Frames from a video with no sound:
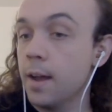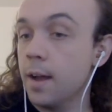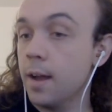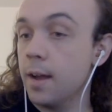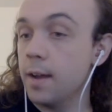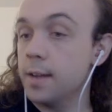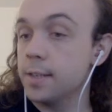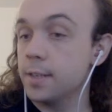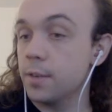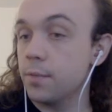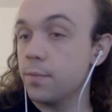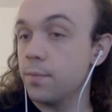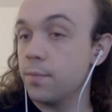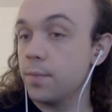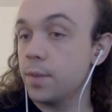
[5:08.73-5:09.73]
So I've
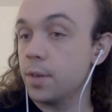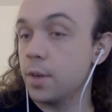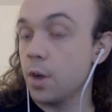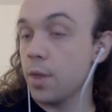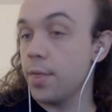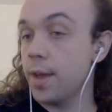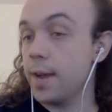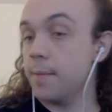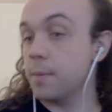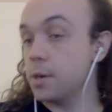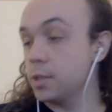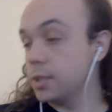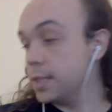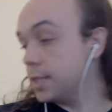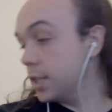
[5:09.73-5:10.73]
got that
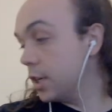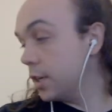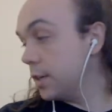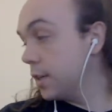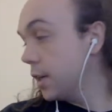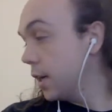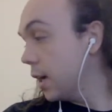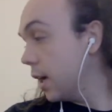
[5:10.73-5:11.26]
mostly done,